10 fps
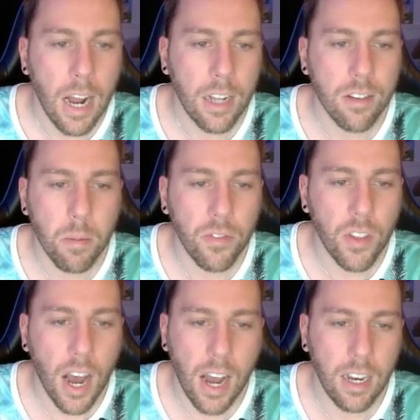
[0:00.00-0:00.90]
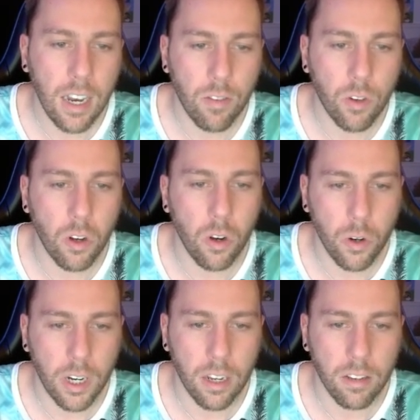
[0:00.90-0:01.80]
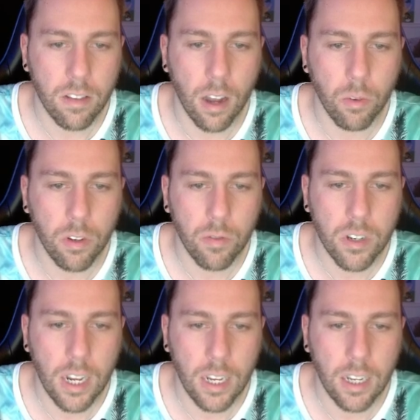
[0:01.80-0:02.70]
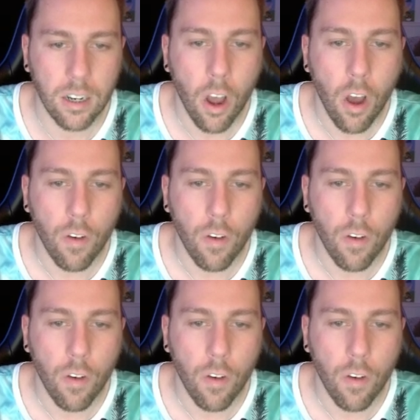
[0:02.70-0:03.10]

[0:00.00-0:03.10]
and some of the high-level learnings that we've taken